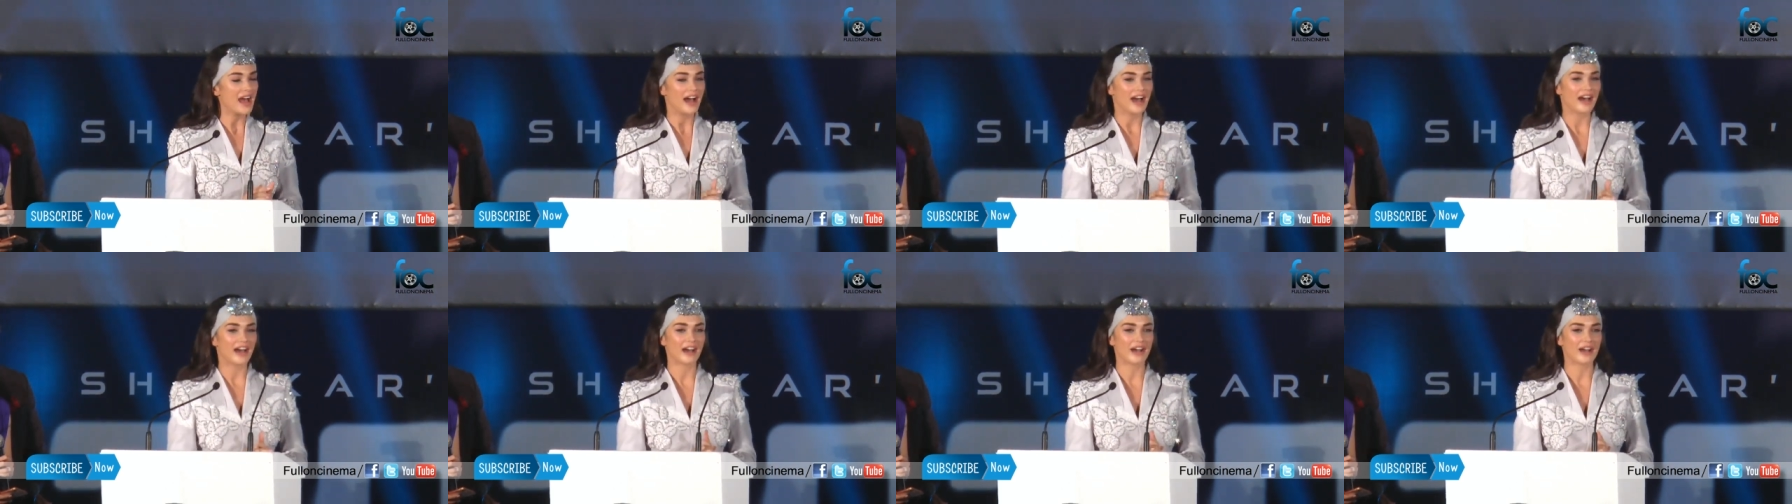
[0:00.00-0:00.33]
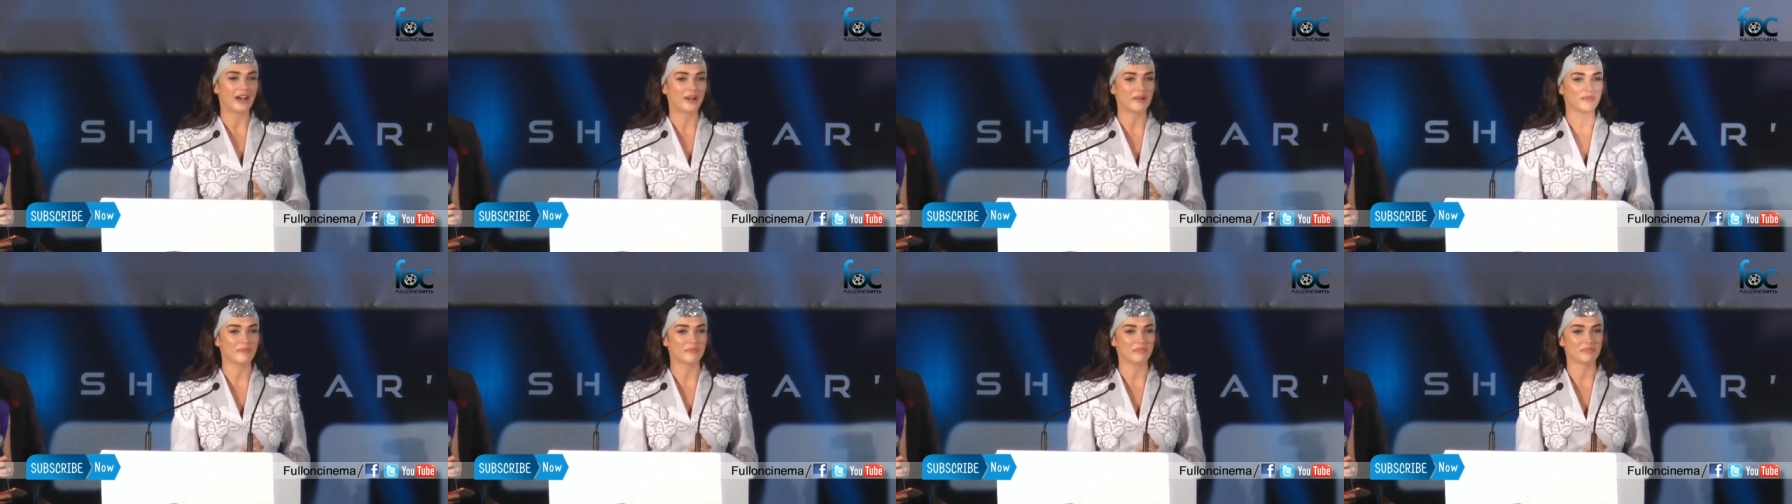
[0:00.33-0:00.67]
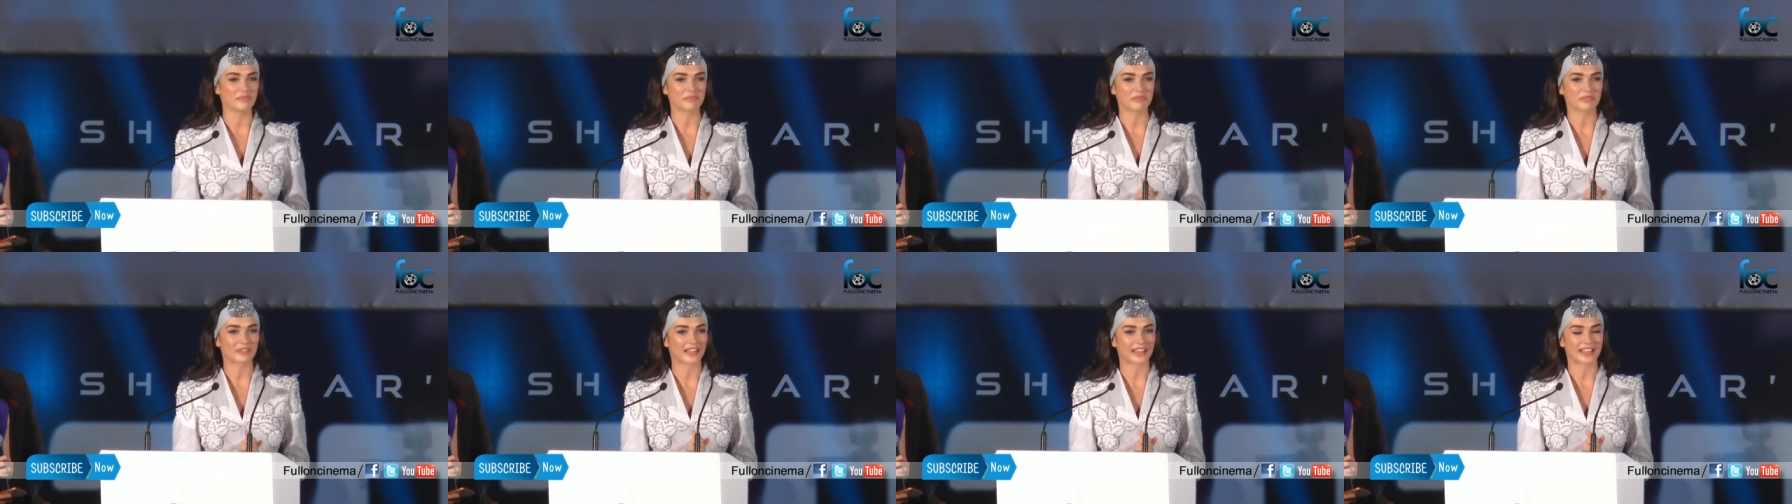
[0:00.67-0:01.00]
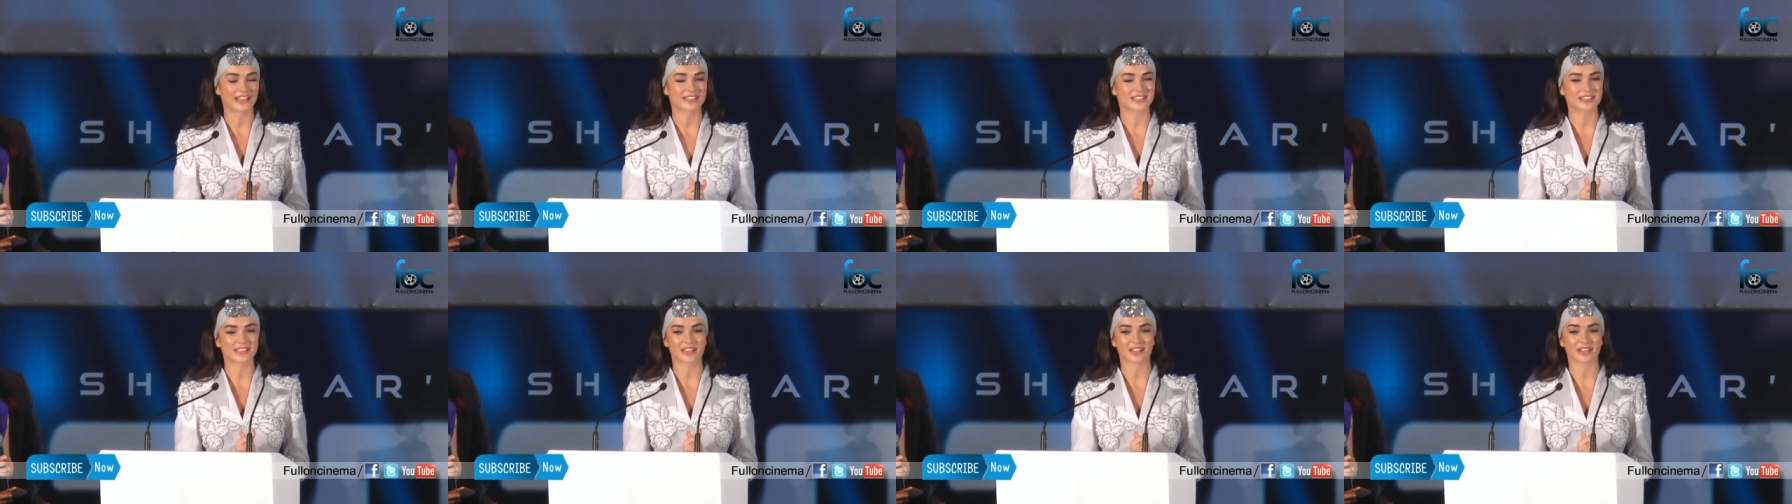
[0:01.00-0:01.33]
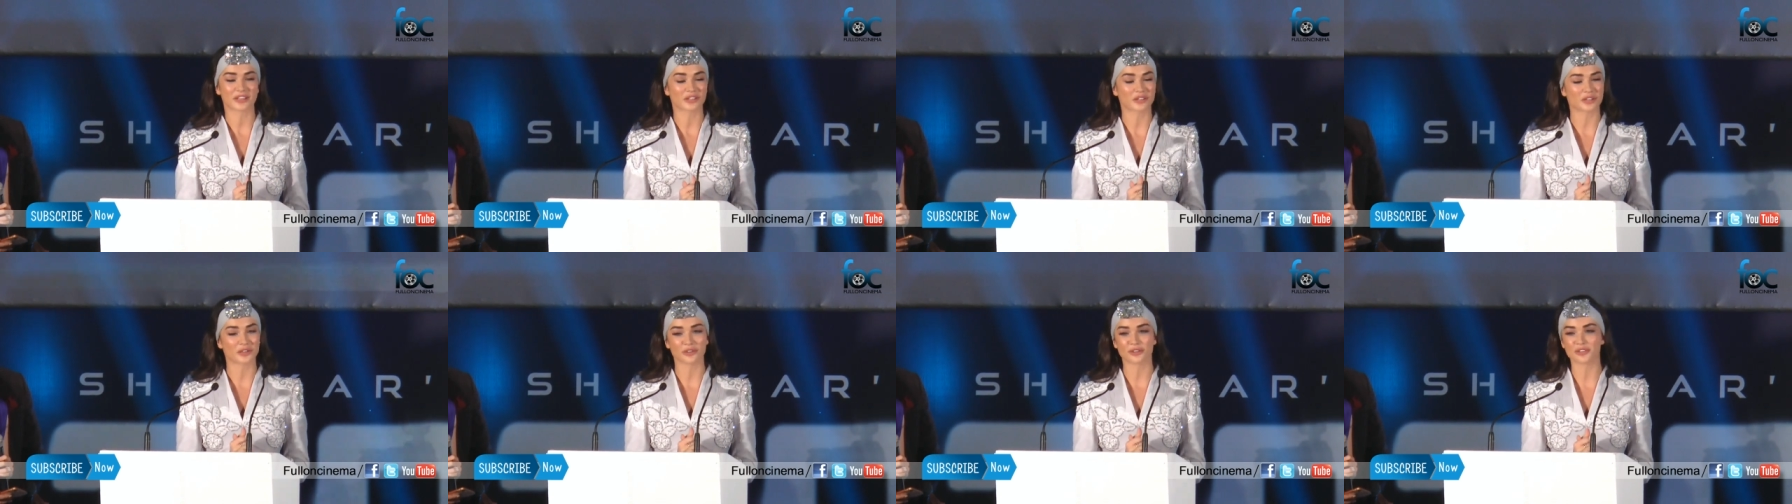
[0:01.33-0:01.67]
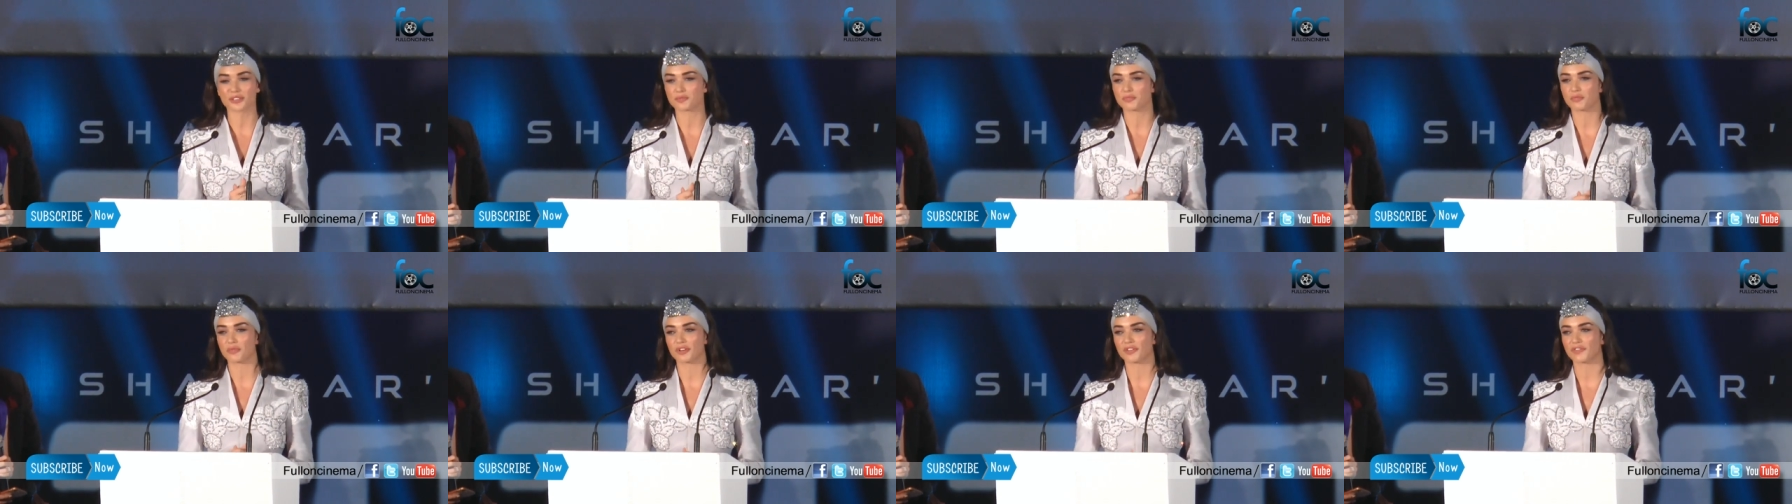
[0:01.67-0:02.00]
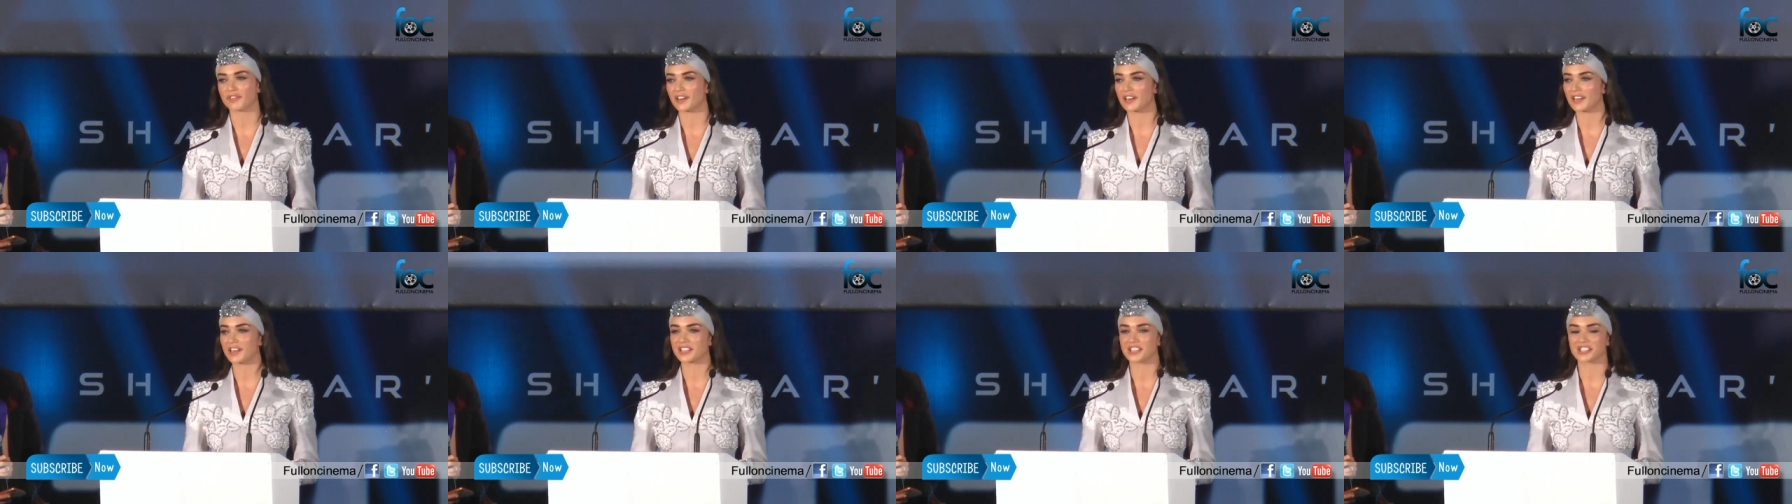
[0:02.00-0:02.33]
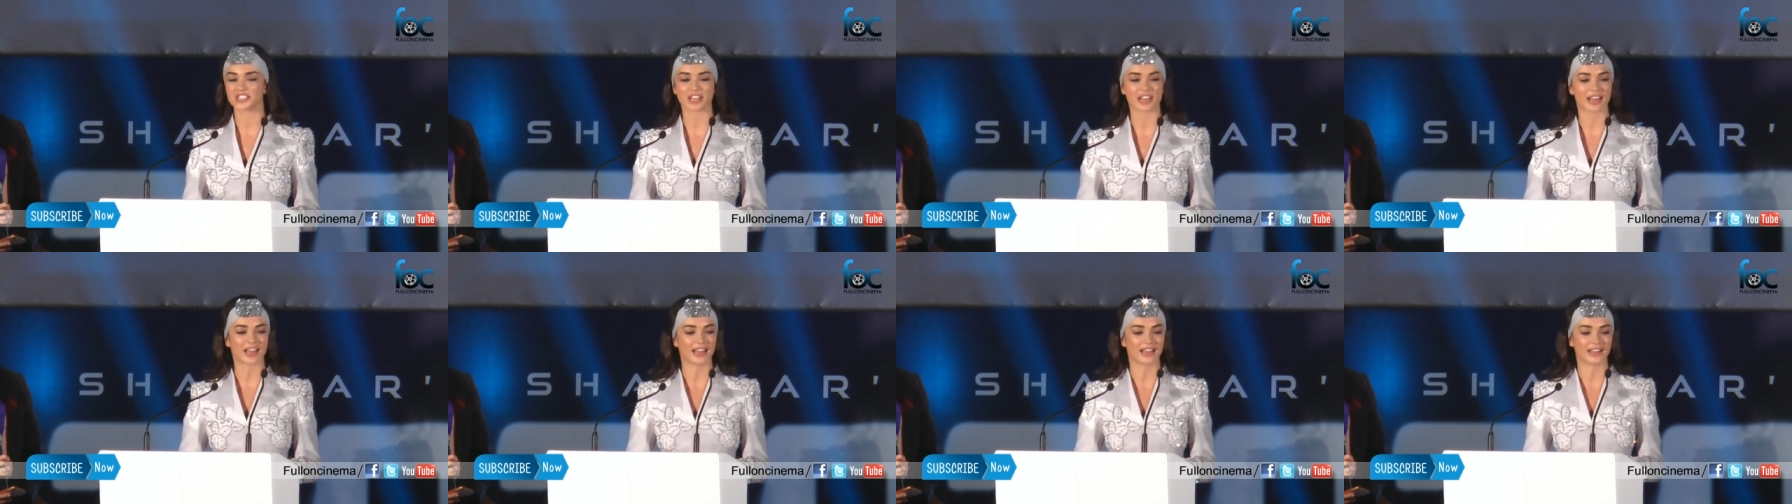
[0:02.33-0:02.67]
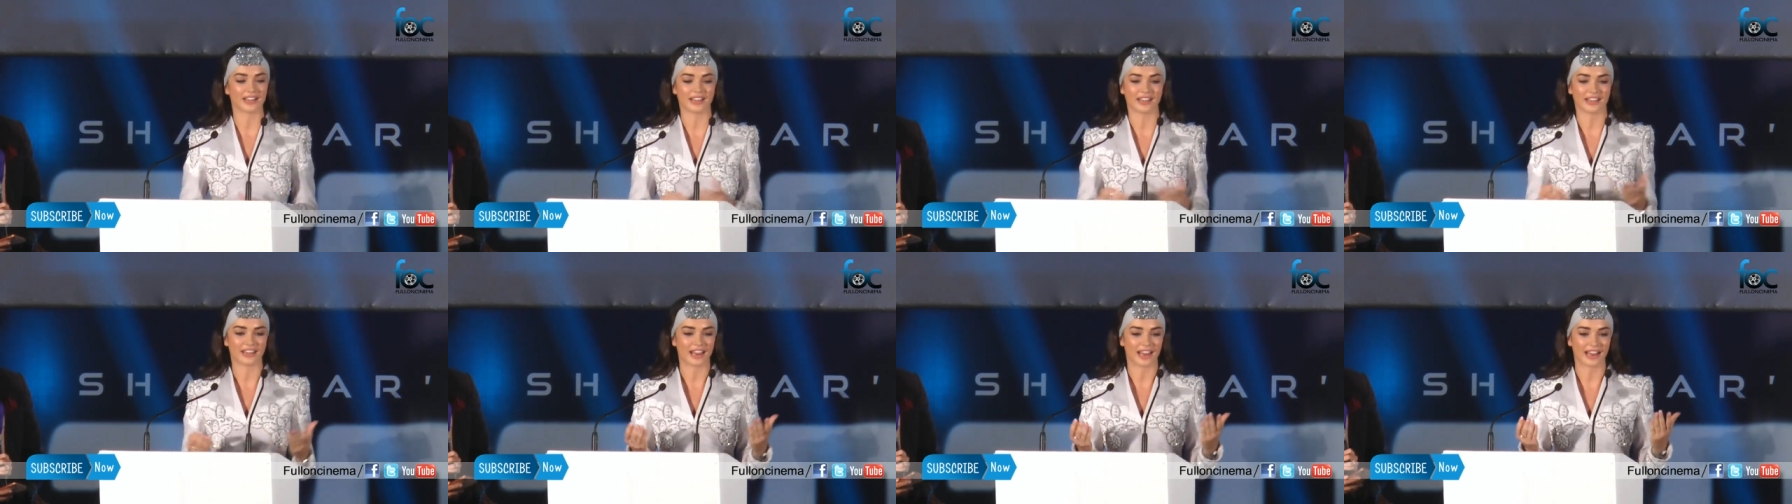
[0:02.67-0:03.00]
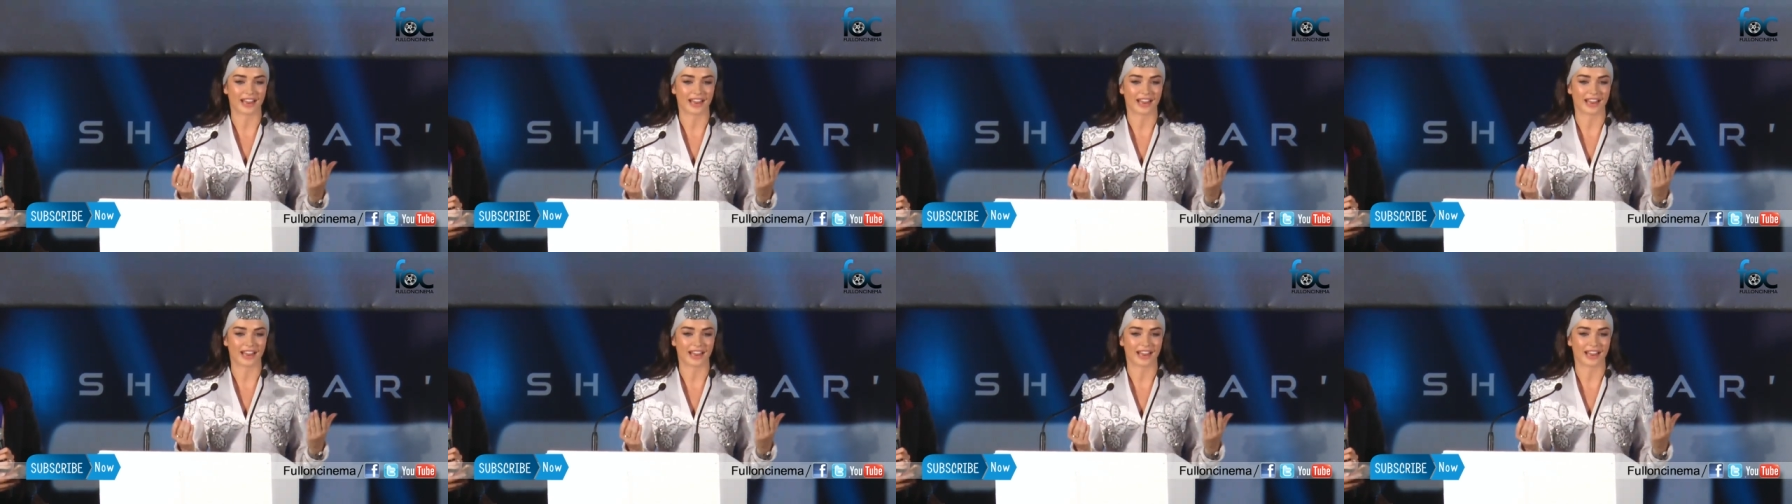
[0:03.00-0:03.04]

Um, it's a huge privilege and,